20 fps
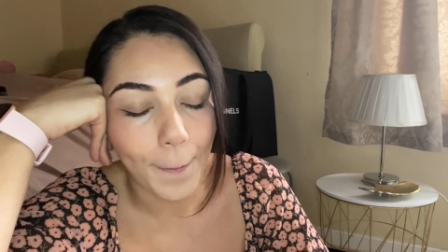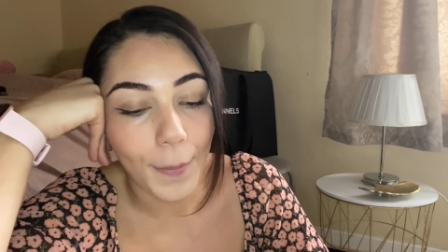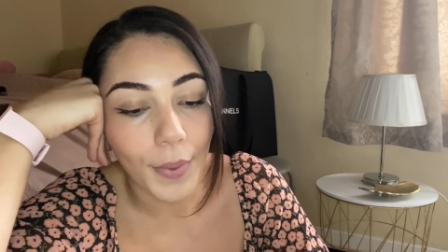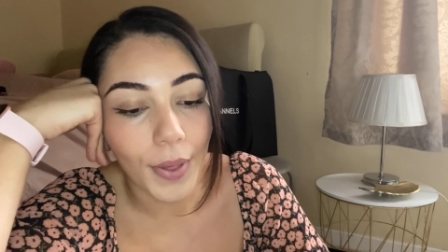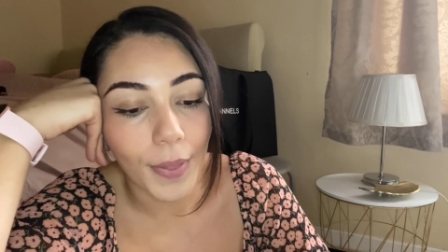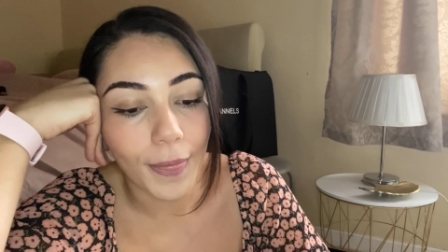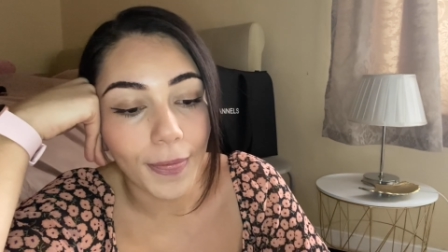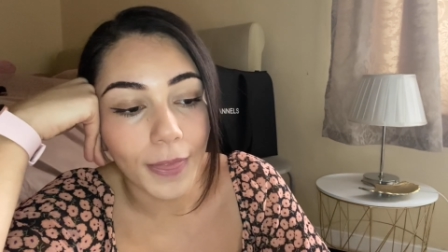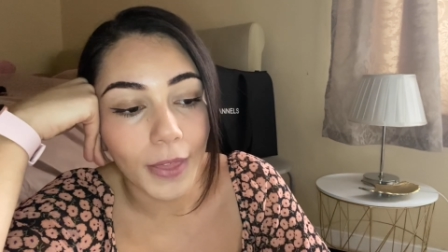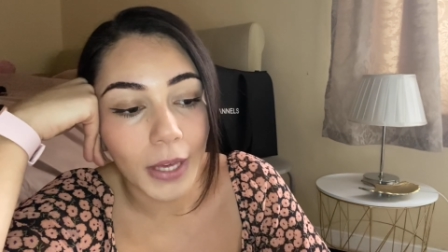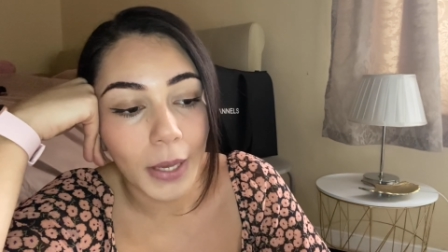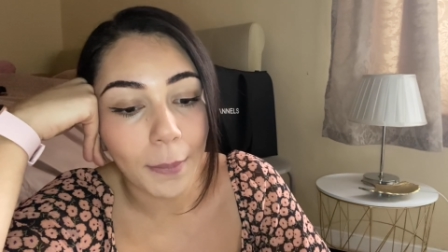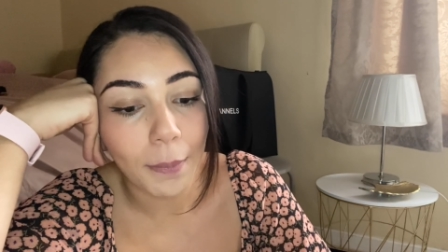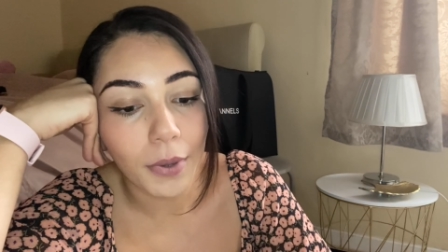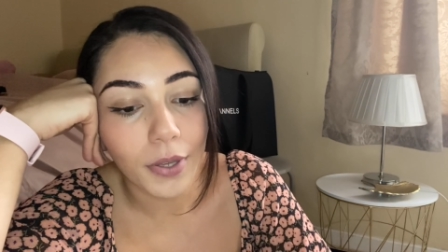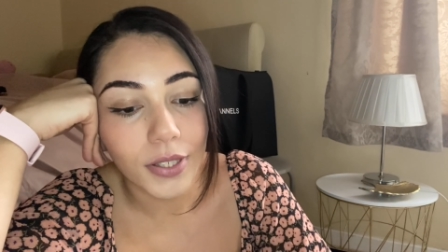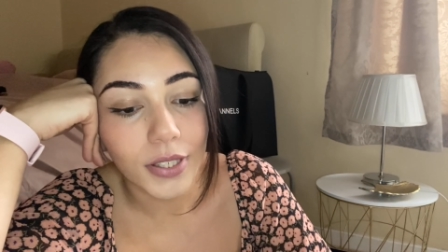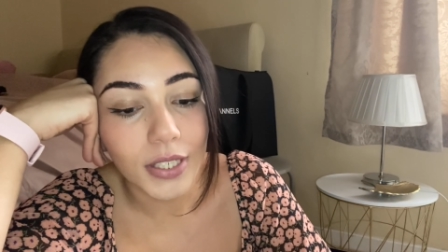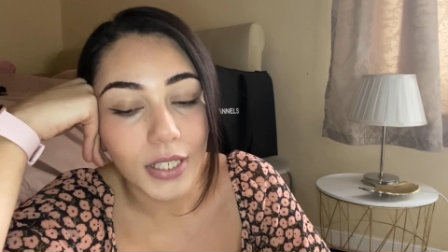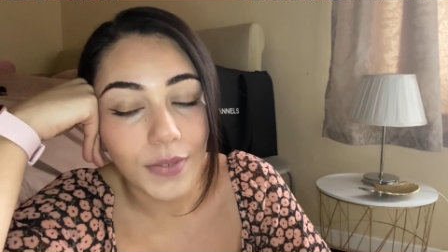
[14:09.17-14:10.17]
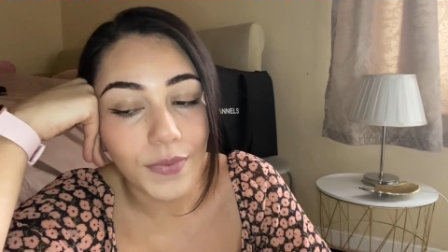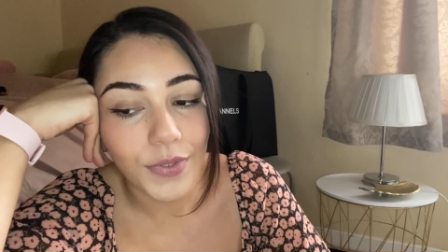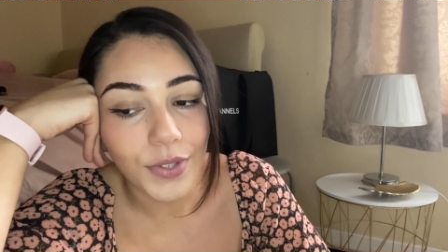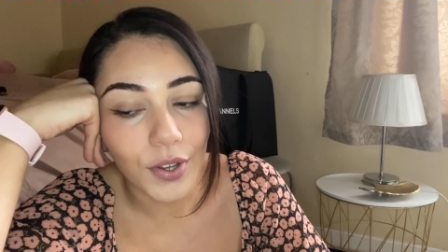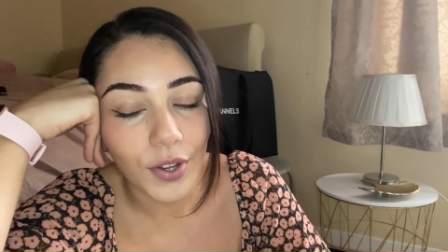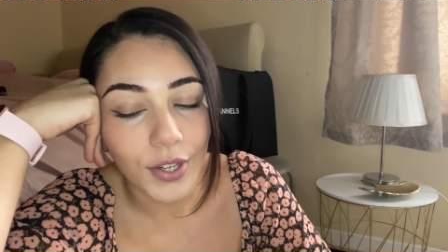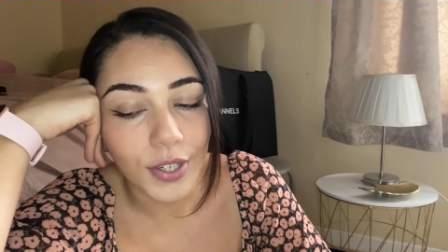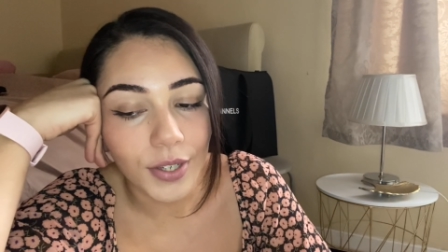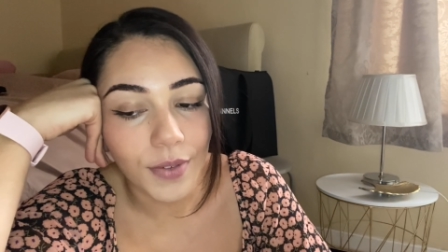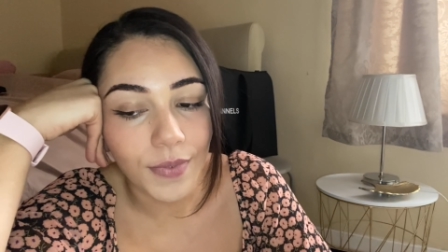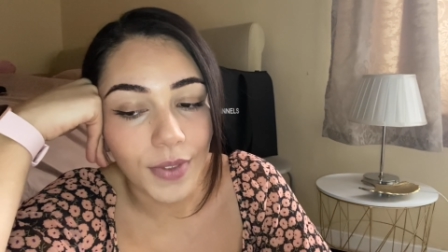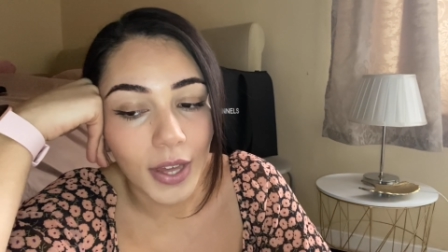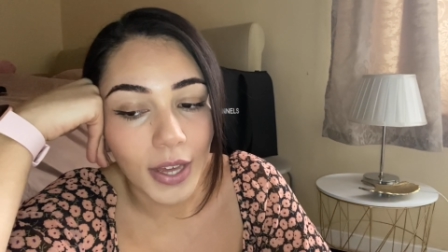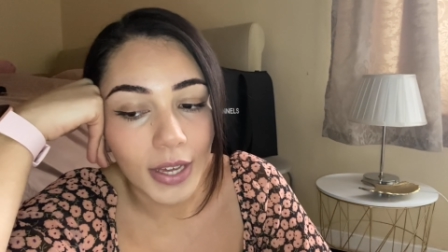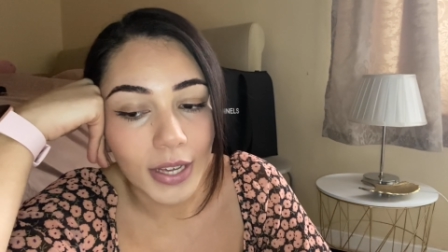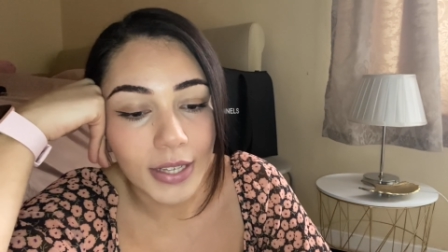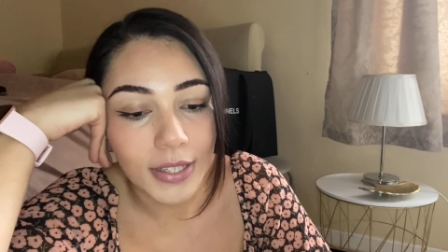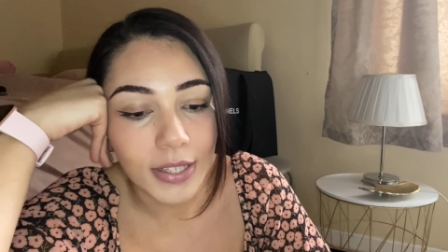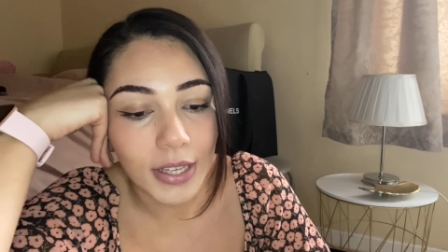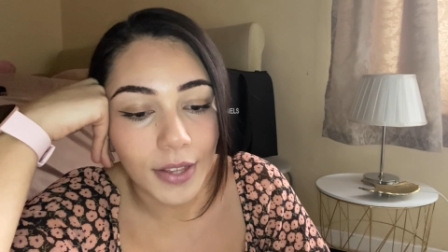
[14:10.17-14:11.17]
but the positive side of
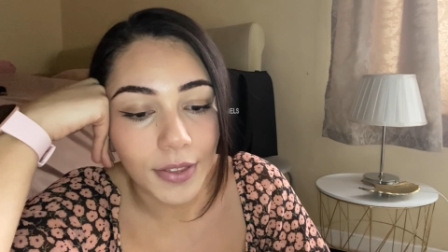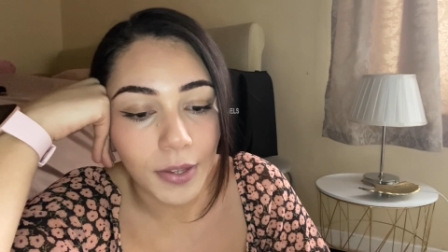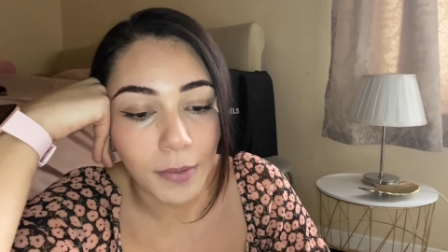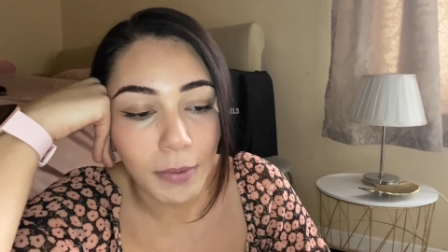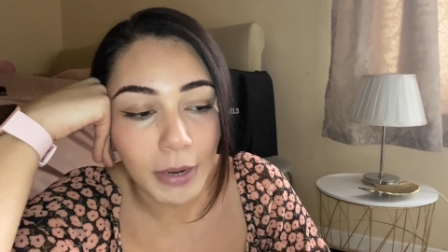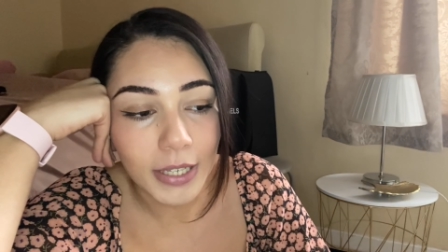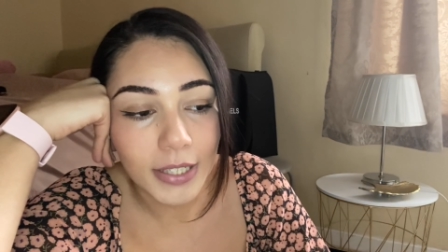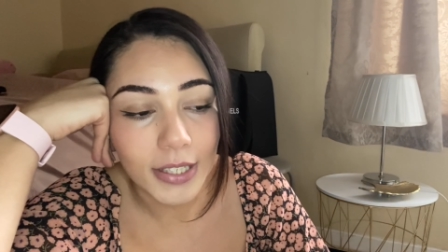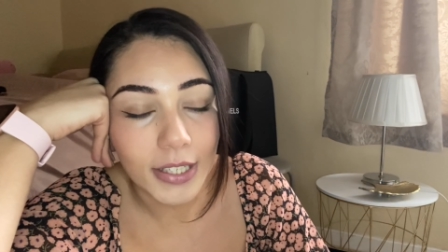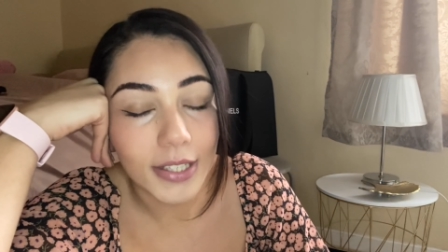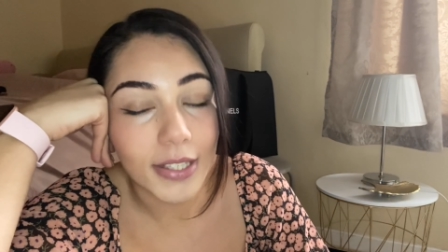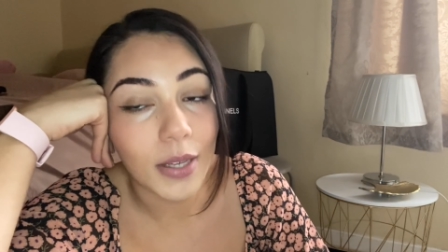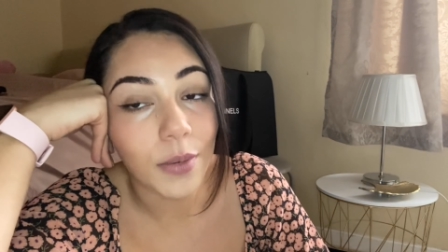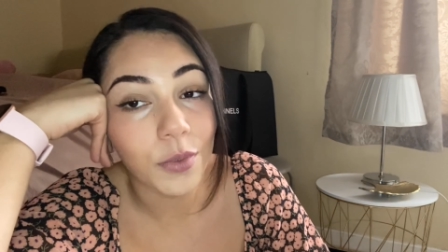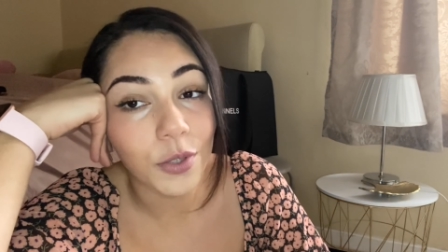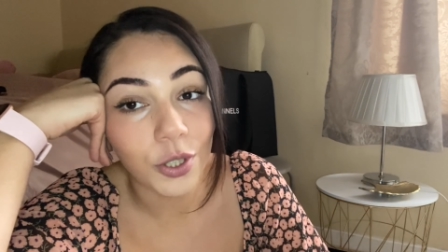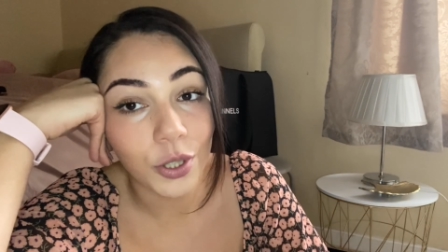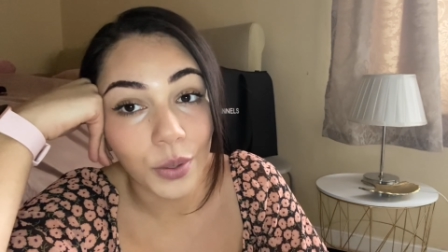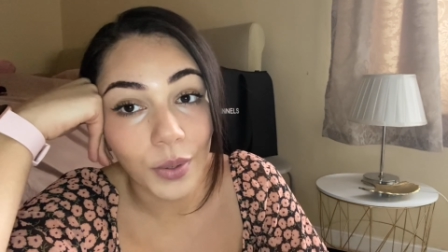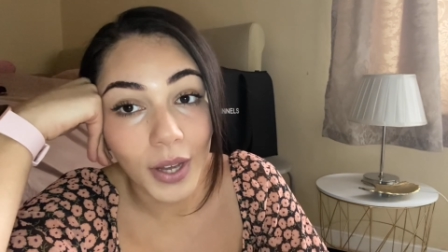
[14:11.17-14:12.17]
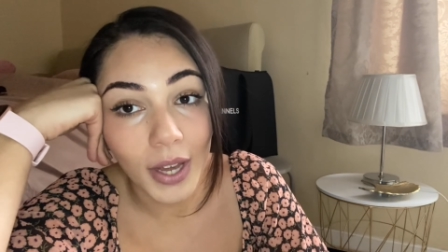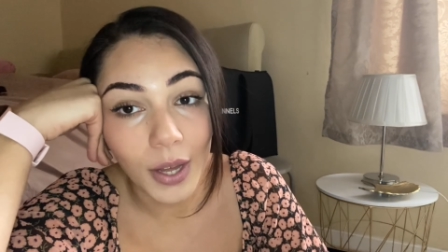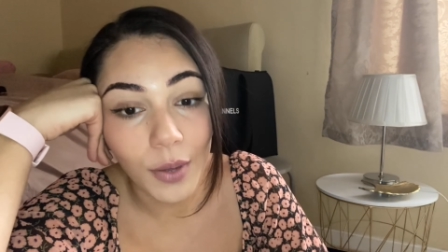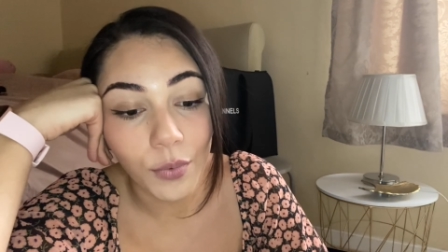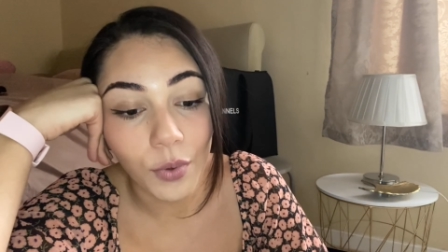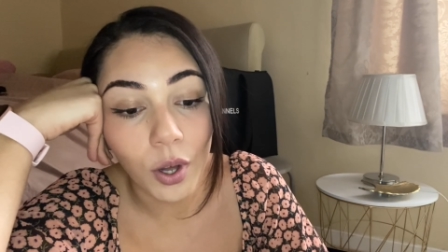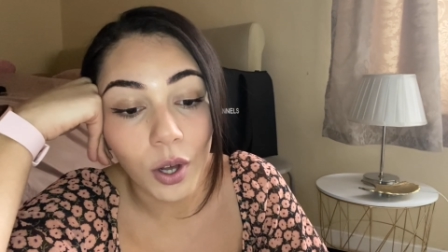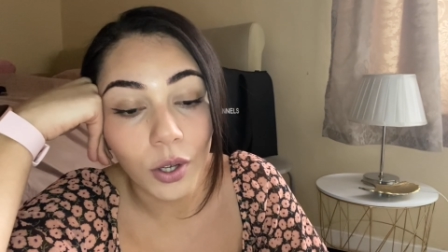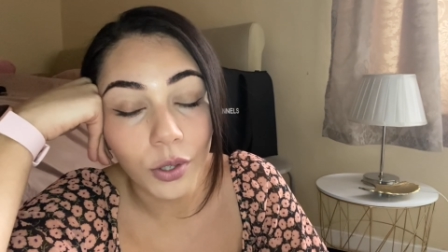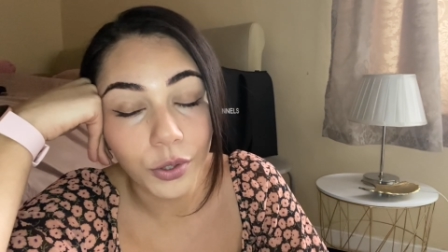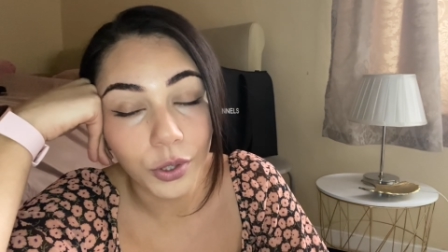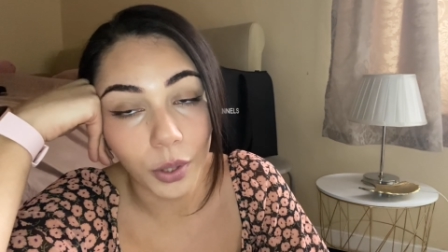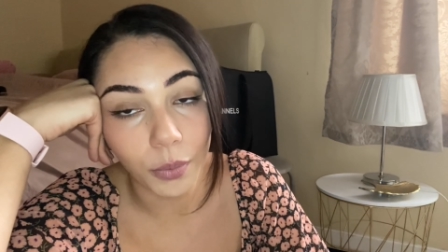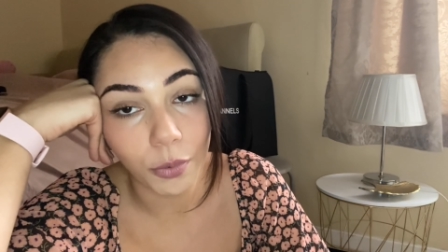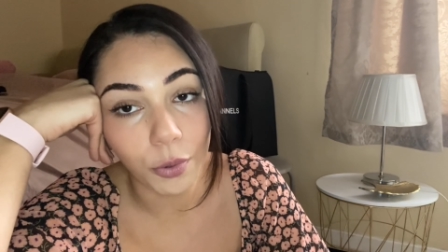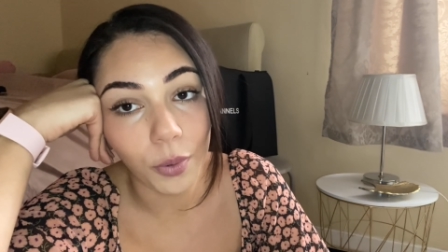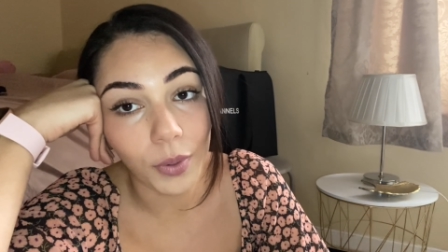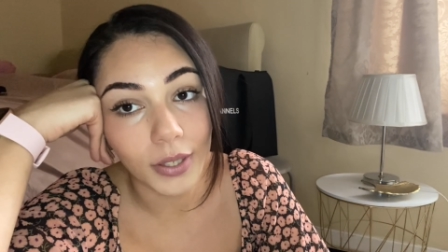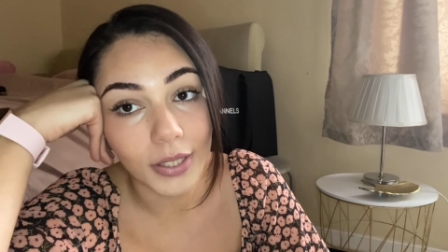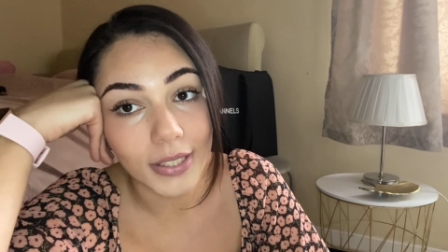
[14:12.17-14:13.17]
that is that the blastocysts that we do have are
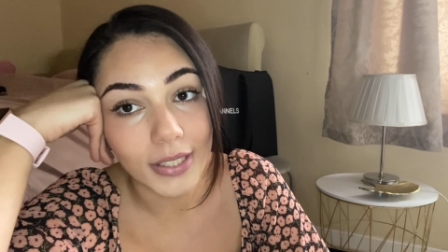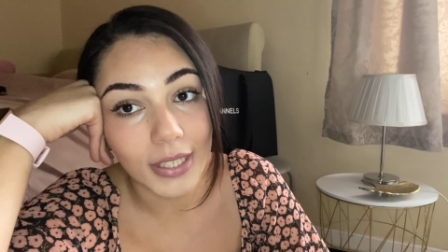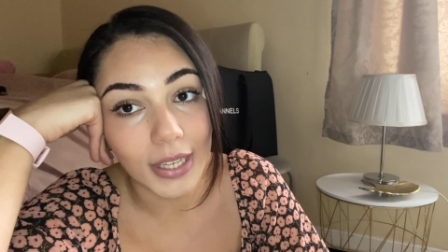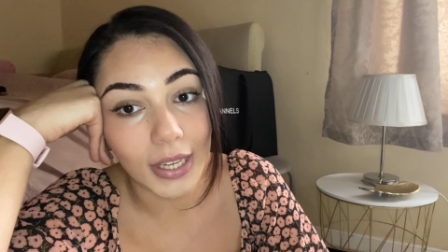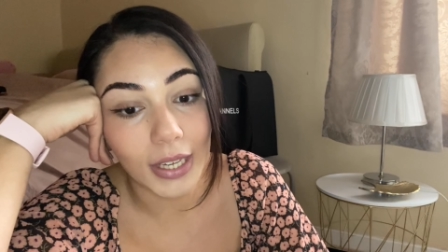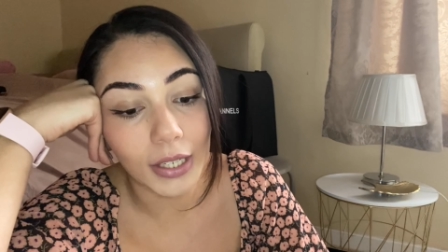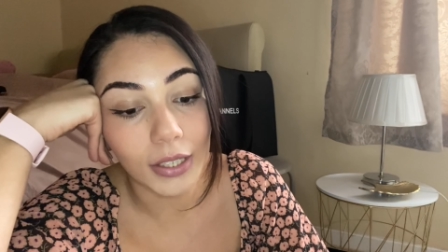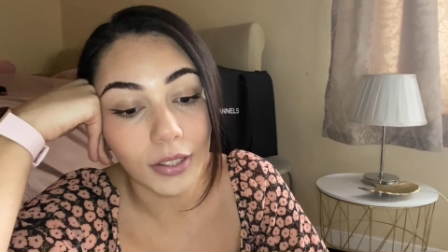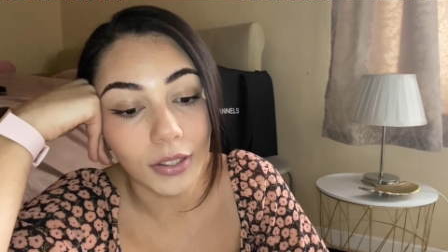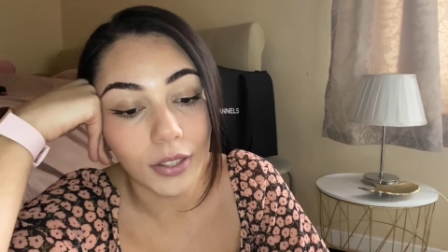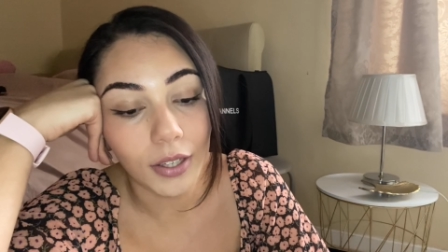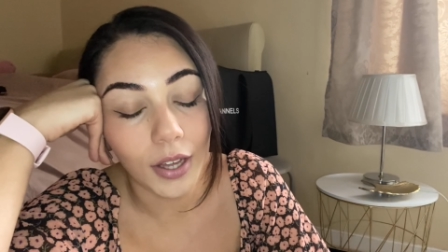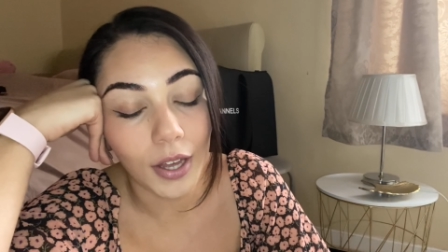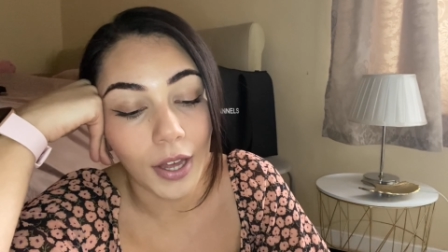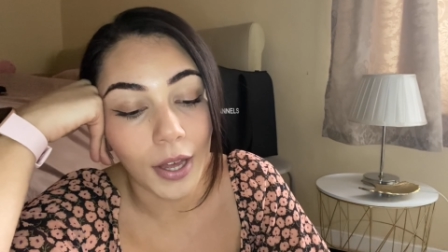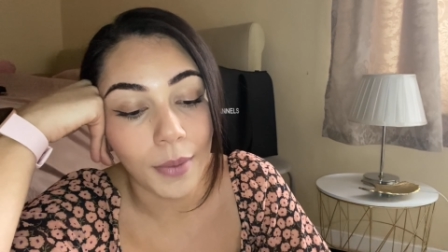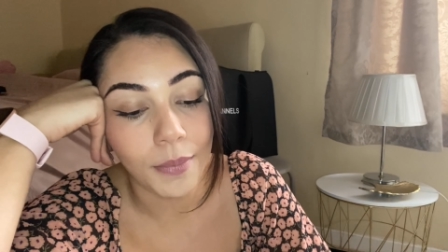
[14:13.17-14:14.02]
top quality.